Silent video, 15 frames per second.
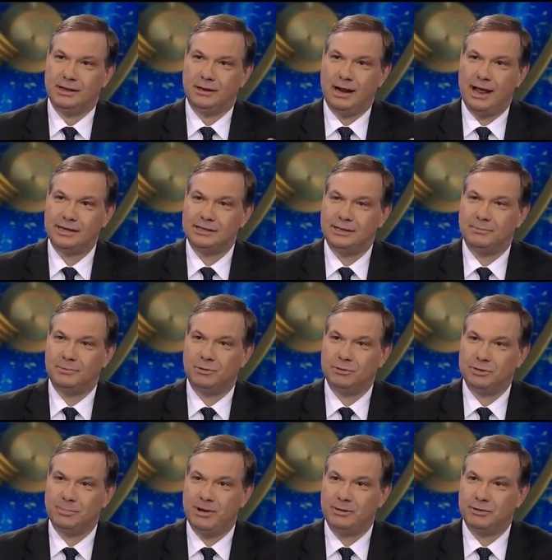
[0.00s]
the last number
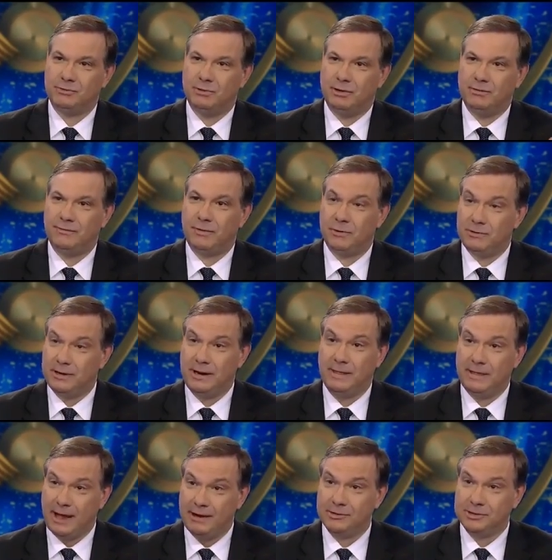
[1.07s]
was about
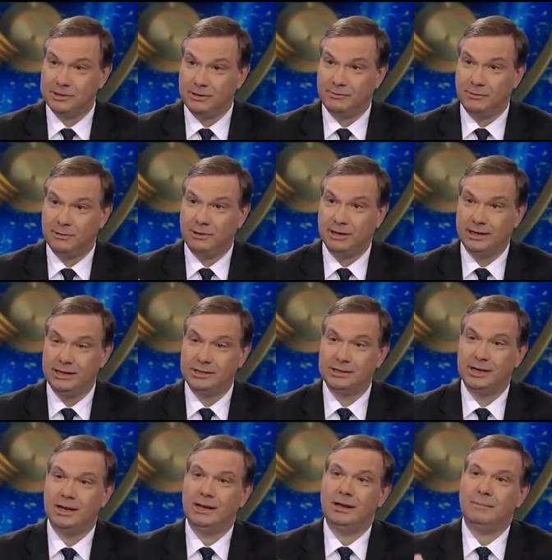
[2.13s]
13,000 enrollees,
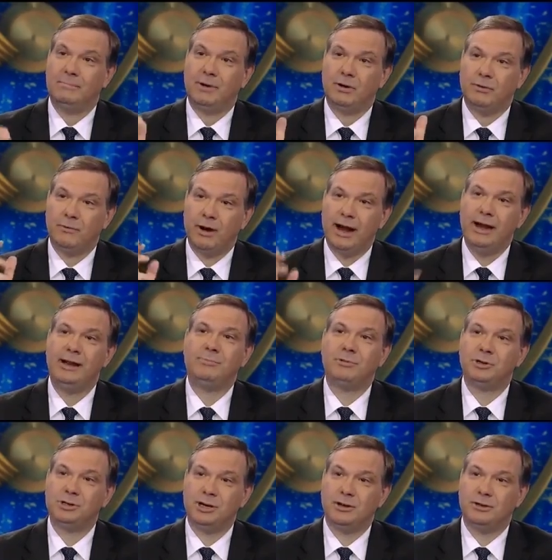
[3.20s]
but over 80% of